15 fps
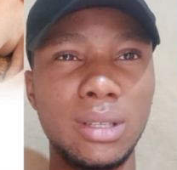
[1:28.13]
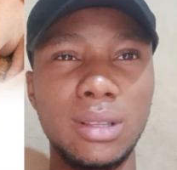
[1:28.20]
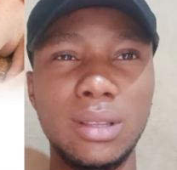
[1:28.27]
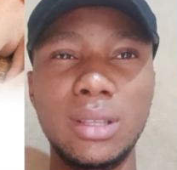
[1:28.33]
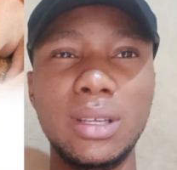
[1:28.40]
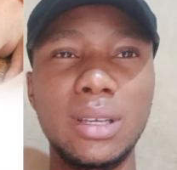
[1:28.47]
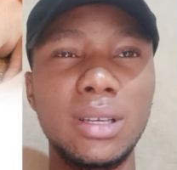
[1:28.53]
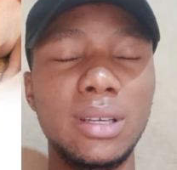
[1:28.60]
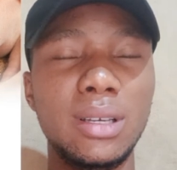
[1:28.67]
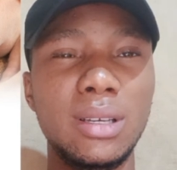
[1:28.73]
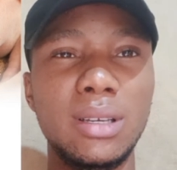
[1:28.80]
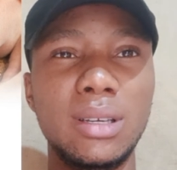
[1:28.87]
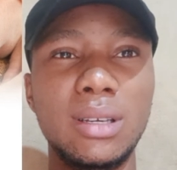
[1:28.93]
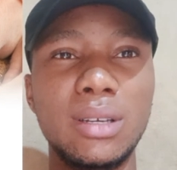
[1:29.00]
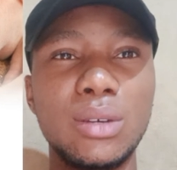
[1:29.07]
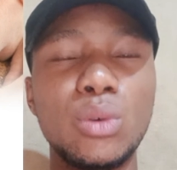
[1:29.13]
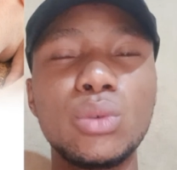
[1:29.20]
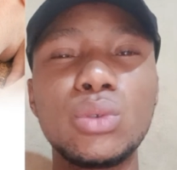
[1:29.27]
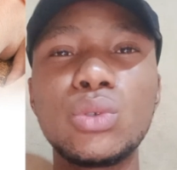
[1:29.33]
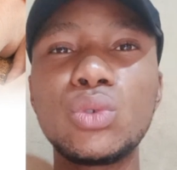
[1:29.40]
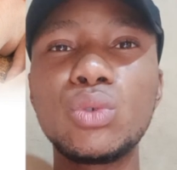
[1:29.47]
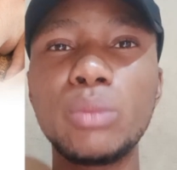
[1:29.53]
they
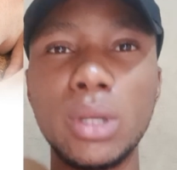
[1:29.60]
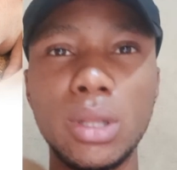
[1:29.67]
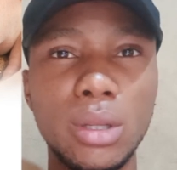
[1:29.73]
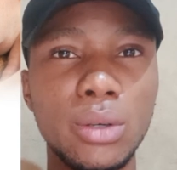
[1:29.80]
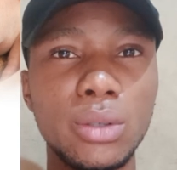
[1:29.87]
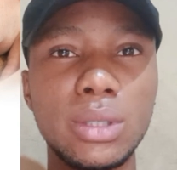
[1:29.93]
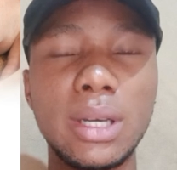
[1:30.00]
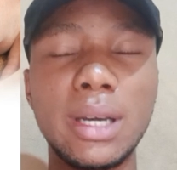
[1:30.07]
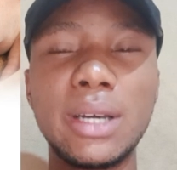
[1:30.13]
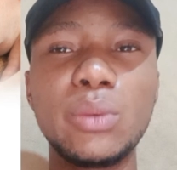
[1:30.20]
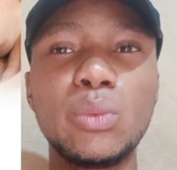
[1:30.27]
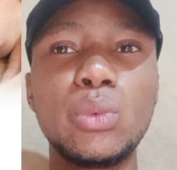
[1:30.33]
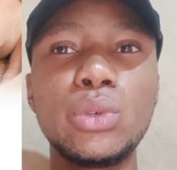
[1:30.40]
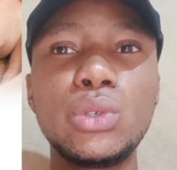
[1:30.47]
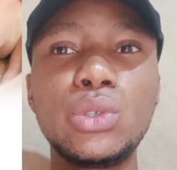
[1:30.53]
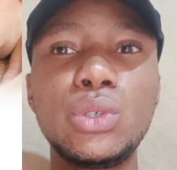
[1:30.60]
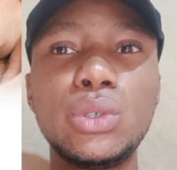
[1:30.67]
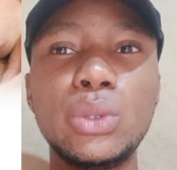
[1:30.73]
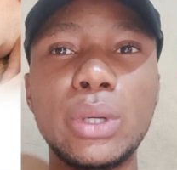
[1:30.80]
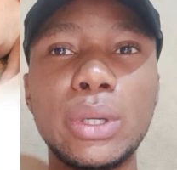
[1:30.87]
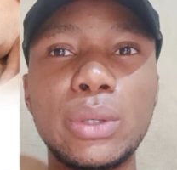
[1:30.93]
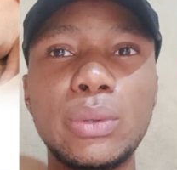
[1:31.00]
consume a lot, and once
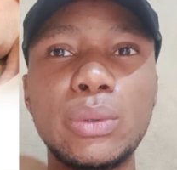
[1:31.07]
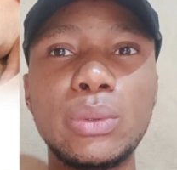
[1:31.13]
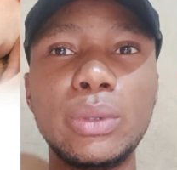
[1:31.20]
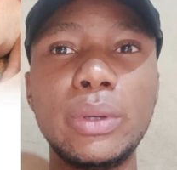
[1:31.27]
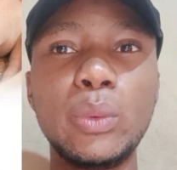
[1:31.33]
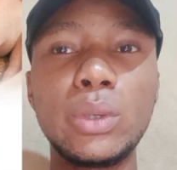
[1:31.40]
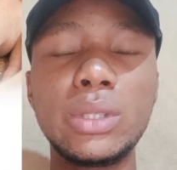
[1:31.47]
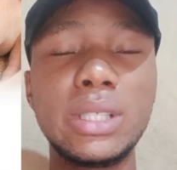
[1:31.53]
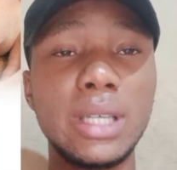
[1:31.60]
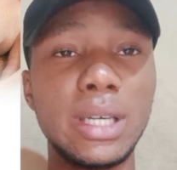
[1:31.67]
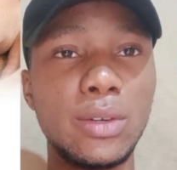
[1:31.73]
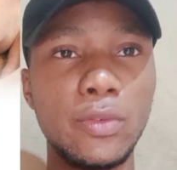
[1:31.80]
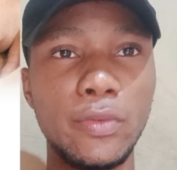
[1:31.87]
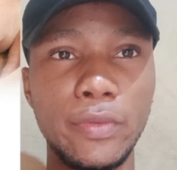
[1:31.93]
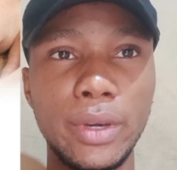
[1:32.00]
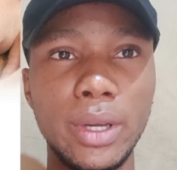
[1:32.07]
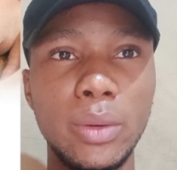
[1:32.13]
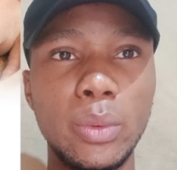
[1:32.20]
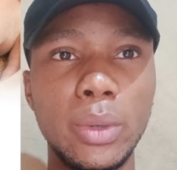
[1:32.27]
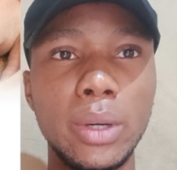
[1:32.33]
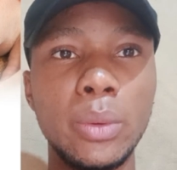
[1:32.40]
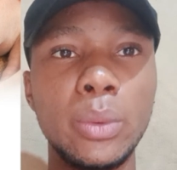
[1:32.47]
they are not
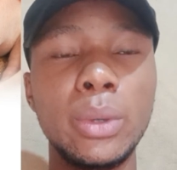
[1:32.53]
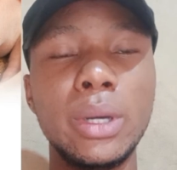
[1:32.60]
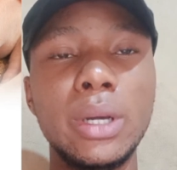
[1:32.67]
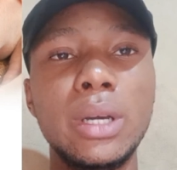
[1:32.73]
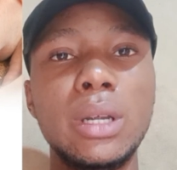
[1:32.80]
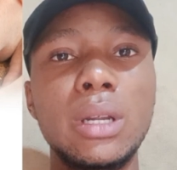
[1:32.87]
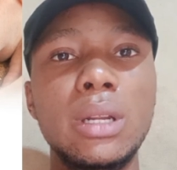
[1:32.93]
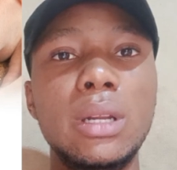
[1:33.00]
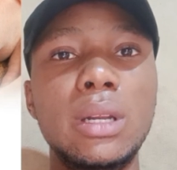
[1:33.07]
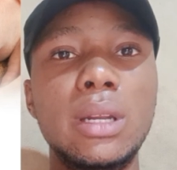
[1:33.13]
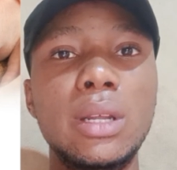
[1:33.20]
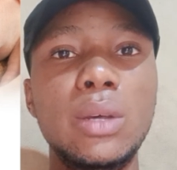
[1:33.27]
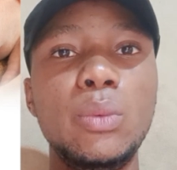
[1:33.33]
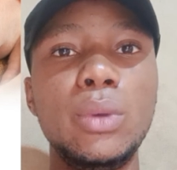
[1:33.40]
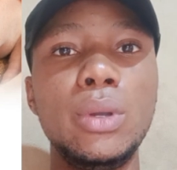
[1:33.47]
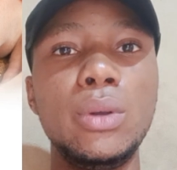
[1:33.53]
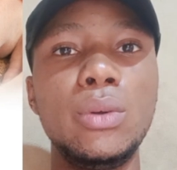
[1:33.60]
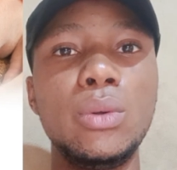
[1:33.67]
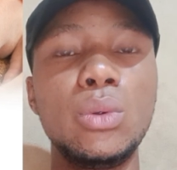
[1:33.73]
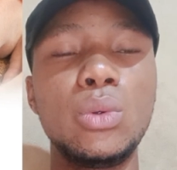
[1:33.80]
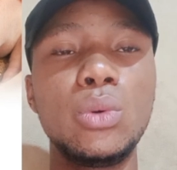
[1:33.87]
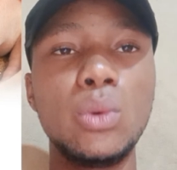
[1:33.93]
fed well, they will
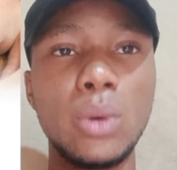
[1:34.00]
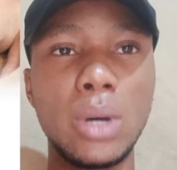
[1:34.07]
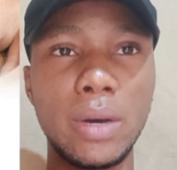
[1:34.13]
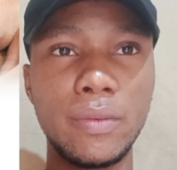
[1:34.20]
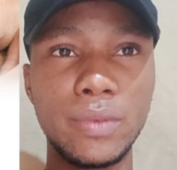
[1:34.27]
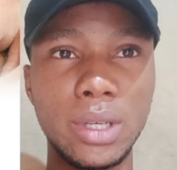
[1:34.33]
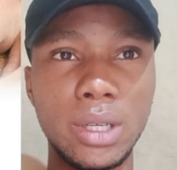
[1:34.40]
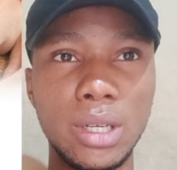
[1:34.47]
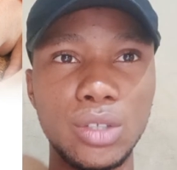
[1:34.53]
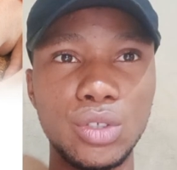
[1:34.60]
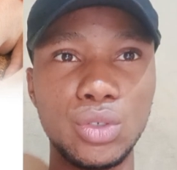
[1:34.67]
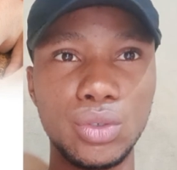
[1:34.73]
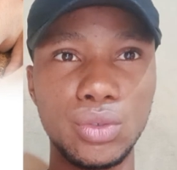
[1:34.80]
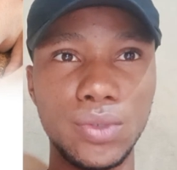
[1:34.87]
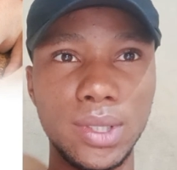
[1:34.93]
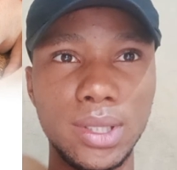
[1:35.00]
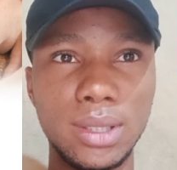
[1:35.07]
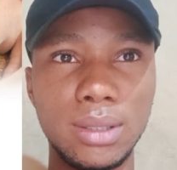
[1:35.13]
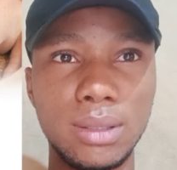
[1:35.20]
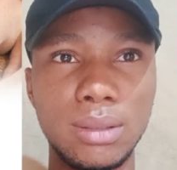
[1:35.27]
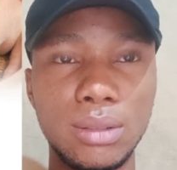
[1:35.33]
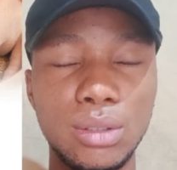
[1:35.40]
go after their children
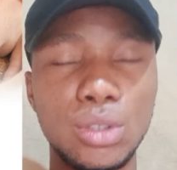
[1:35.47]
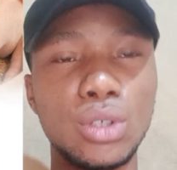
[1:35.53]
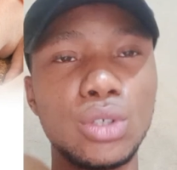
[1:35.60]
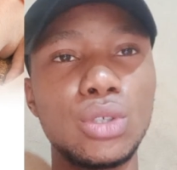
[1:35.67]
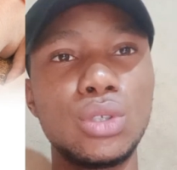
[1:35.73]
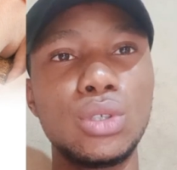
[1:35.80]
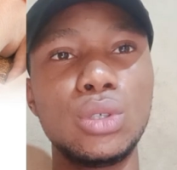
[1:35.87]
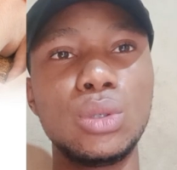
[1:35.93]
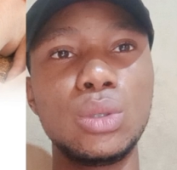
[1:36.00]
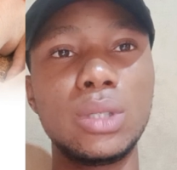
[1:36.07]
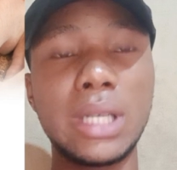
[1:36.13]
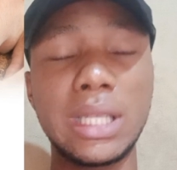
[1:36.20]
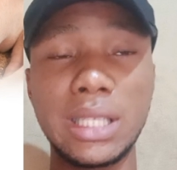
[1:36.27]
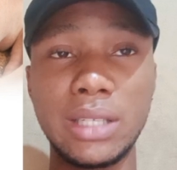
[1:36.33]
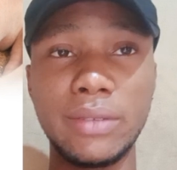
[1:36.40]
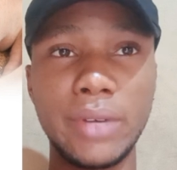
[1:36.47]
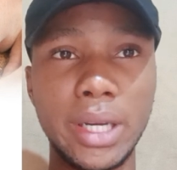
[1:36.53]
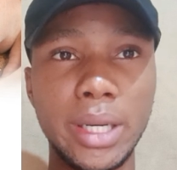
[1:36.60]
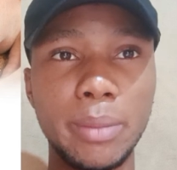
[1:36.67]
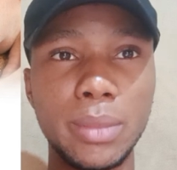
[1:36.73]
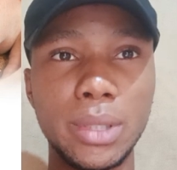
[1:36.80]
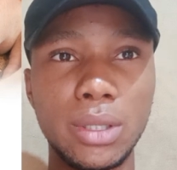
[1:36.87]
just to satisfy
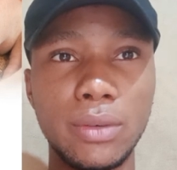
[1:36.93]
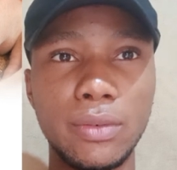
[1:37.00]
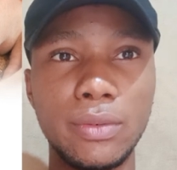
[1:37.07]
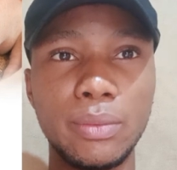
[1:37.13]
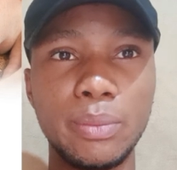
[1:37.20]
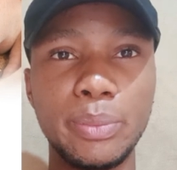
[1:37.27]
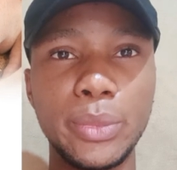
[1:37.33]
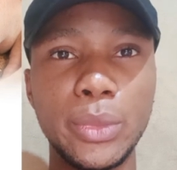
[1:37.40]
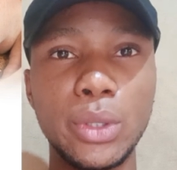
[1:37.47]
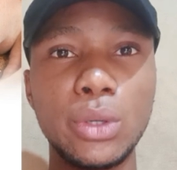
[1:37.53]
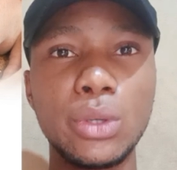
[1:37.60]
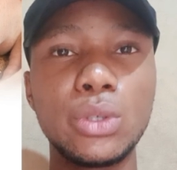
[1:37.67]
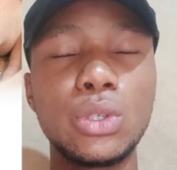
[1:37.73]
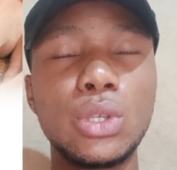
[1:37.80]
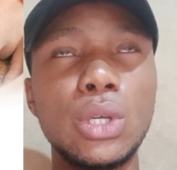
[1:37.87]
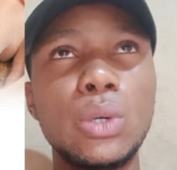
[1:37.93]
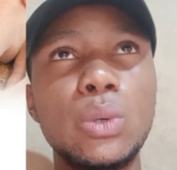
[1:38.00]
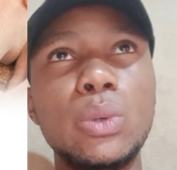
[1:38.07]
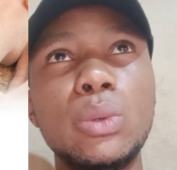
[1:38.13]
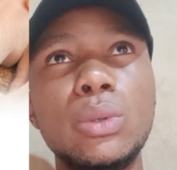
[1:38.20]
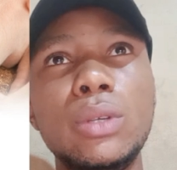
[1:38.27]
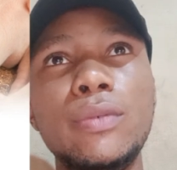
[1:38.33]
themselves.
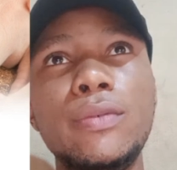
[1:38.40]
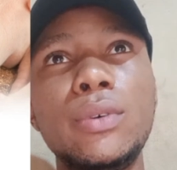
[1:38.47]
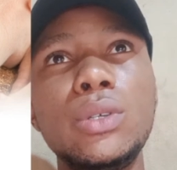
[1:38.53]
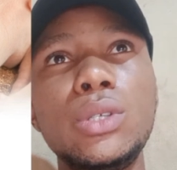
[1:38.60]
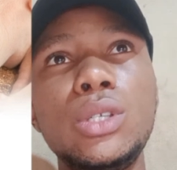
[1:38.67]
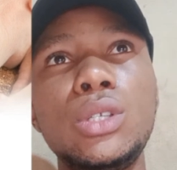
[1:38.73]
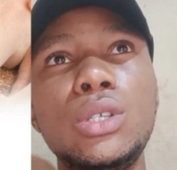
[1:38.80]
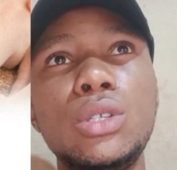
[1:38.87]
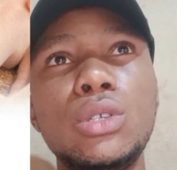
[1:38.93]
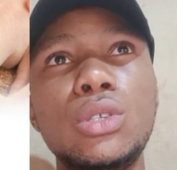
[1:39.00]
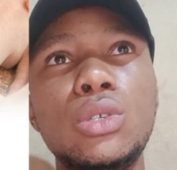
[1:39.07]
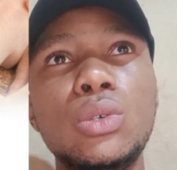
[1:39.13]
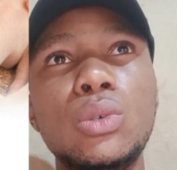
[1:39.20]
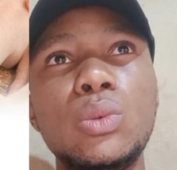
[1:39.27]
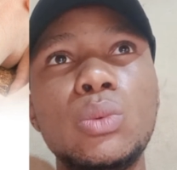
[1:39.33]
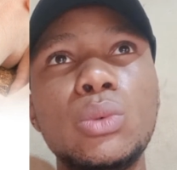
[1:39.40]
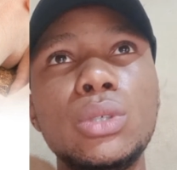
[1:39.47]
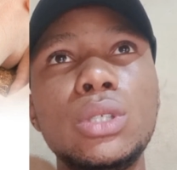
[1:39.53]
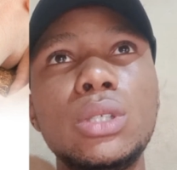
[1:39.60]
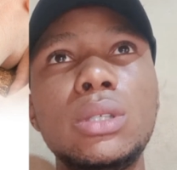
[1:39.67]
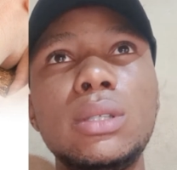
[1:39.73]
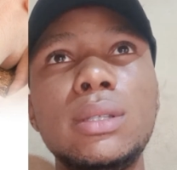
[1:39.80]
So the first thing you need to do,
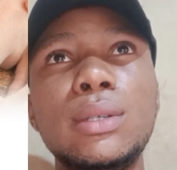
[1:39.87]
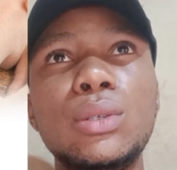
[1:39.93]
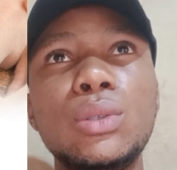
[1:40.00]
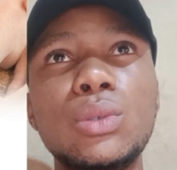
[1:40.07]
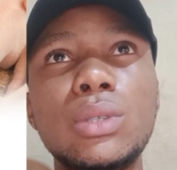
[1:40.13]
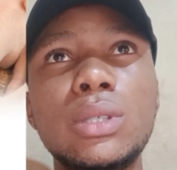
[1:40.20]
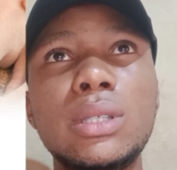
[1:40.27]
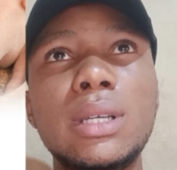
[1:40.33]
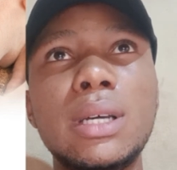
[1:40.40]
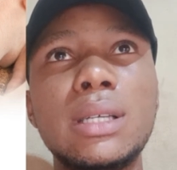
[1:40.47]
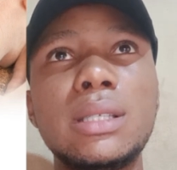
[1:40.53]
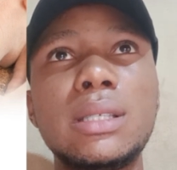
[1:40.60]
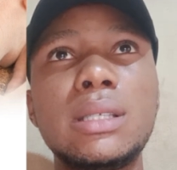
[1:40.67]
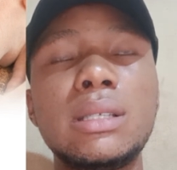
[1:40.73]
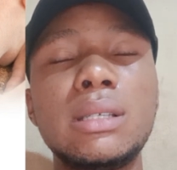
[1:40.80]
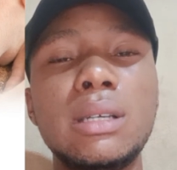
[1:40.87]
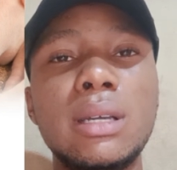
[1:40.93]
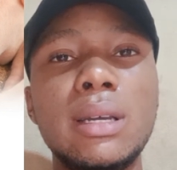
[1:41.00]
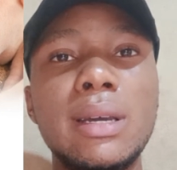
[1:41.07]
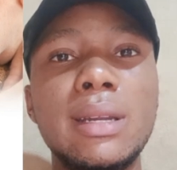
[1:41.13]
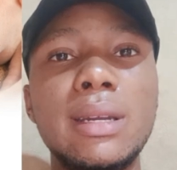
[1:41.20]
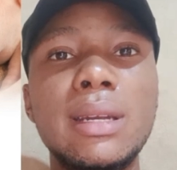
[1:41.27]
once you notice that
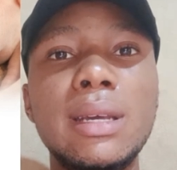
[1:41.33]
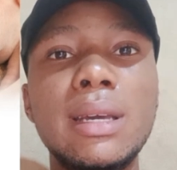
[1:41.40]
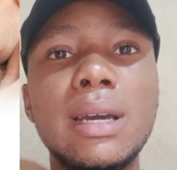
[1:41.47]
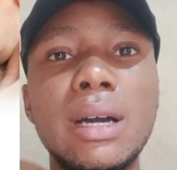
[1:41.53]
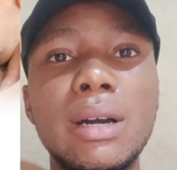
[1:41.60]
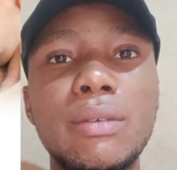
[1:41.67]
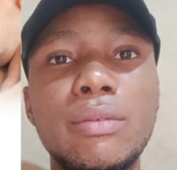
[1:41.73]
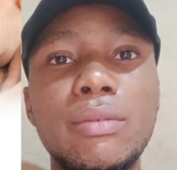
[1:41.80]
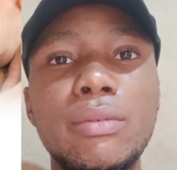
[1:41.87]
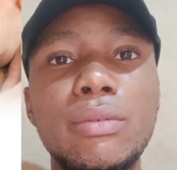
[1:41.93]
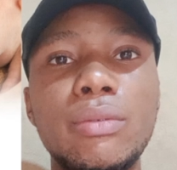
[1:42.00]
they have